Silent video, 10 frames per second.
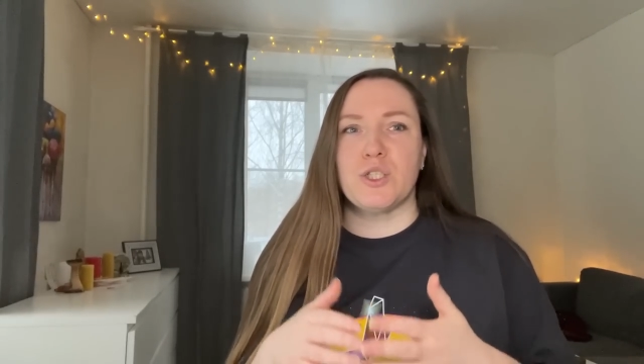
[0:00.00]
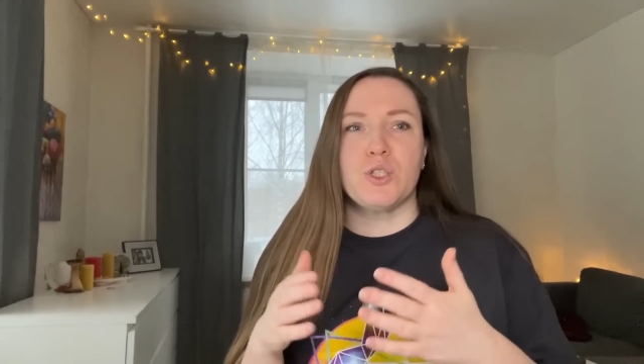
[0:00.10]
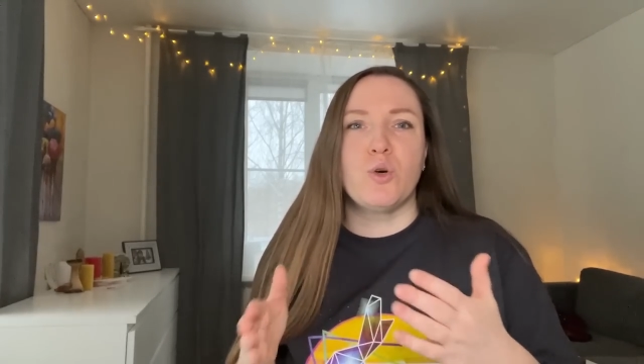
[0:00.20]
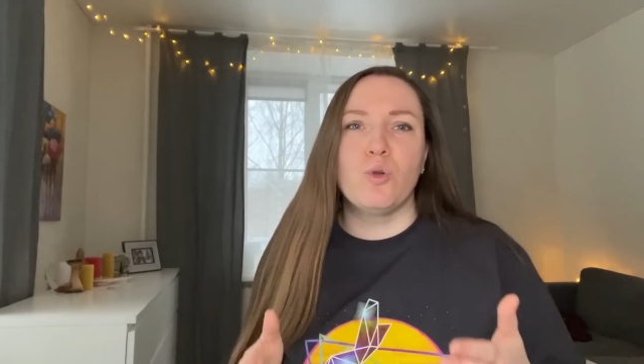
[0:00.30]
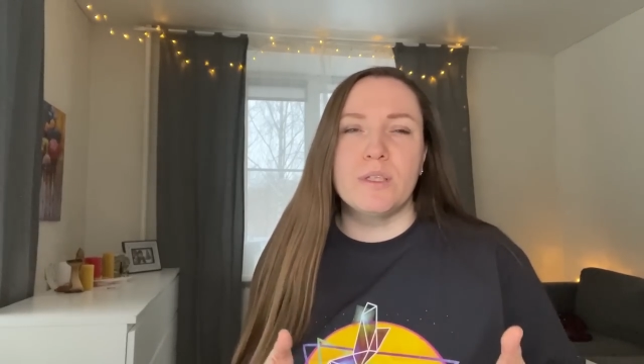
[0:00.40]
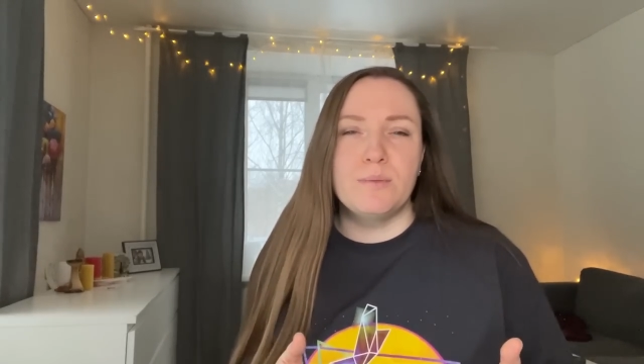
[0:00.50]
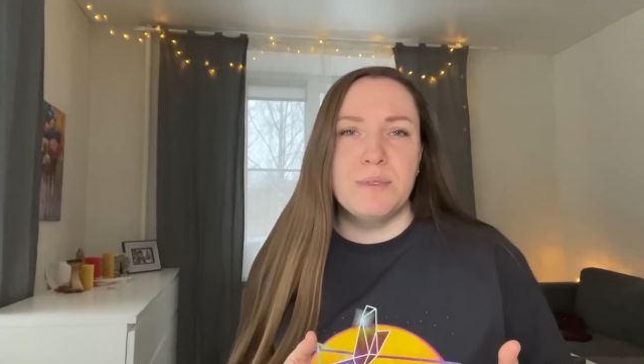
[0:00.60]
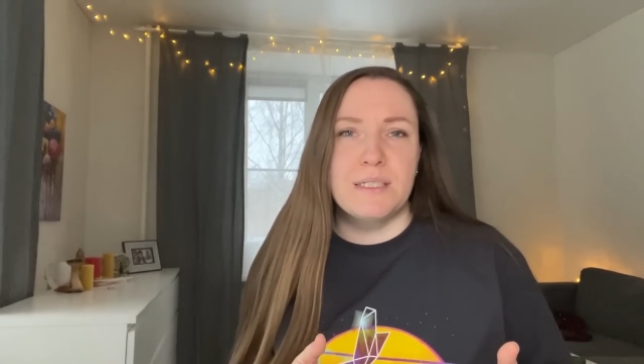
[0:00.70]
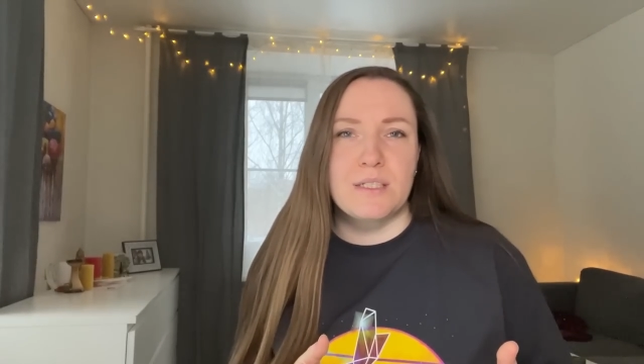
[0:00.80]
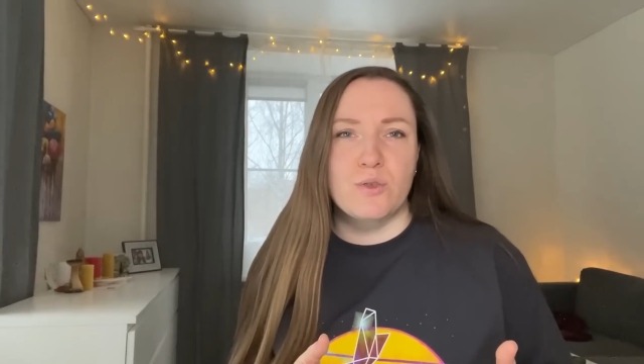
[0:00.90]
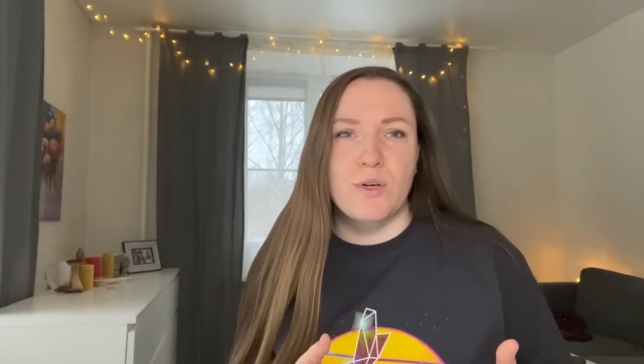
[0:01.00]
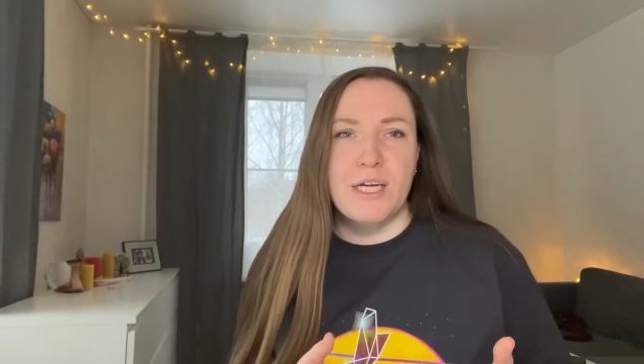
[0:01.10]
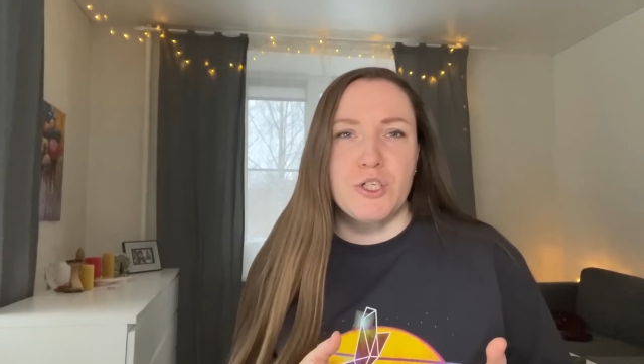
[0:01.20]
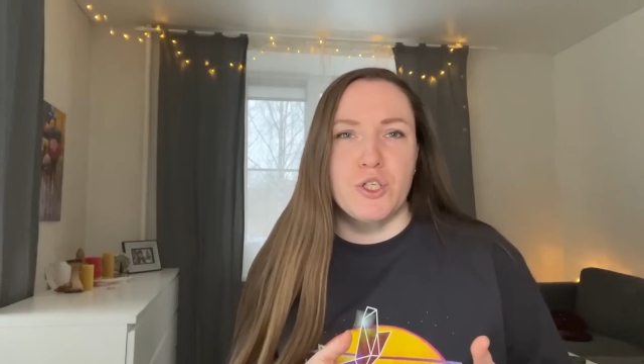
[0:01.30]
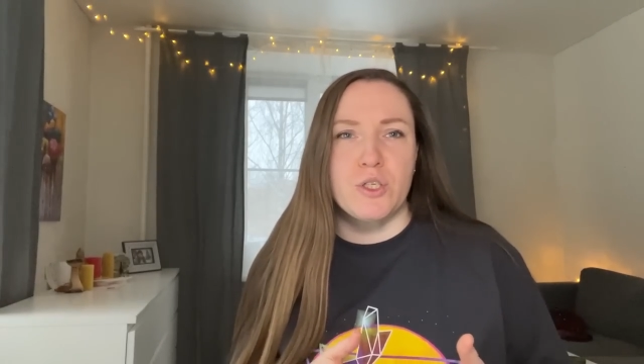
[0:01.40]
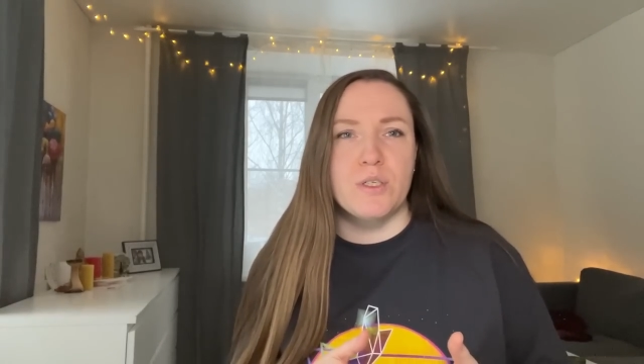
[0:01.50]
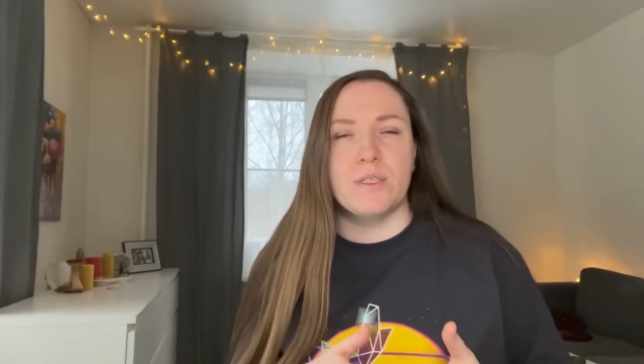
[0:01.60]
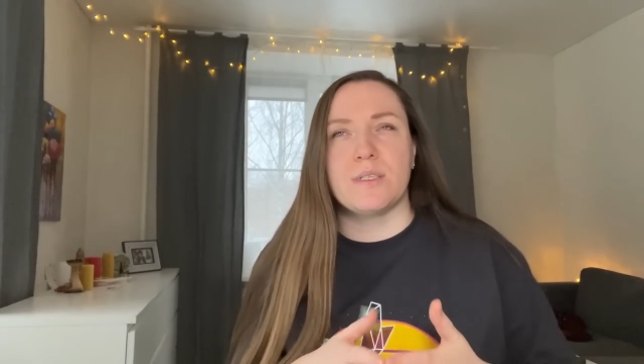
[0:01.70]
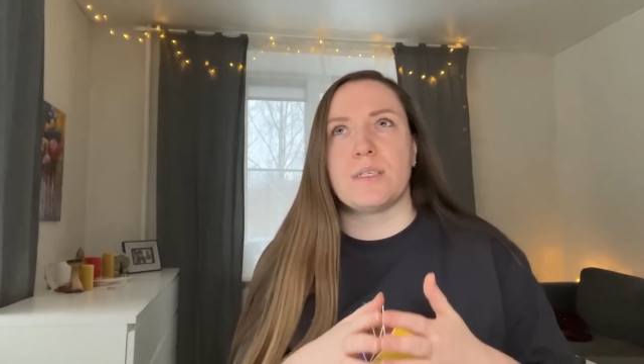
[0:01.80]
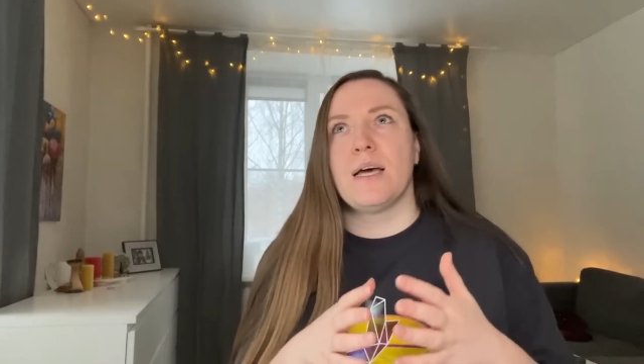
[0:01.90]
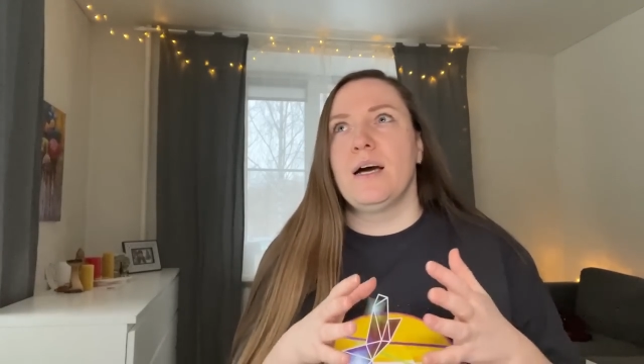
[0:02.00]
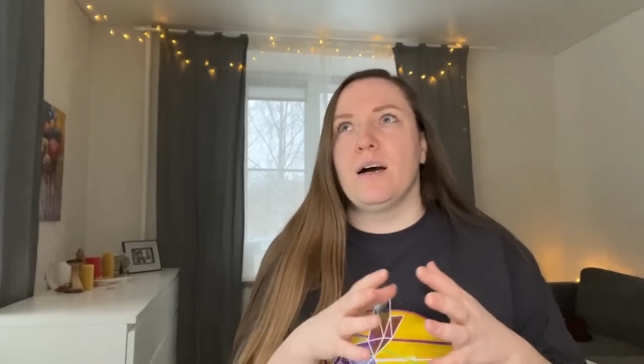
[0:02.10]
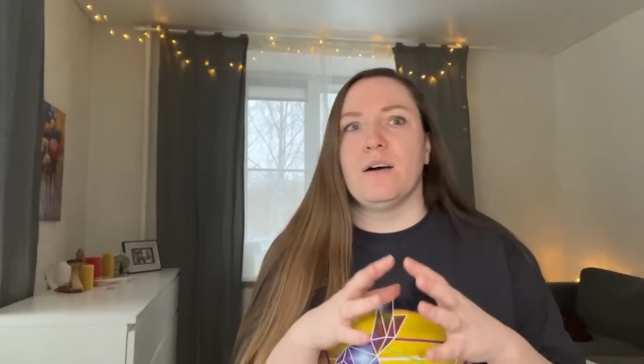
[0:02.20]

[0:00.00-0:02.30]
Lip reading: school administrations,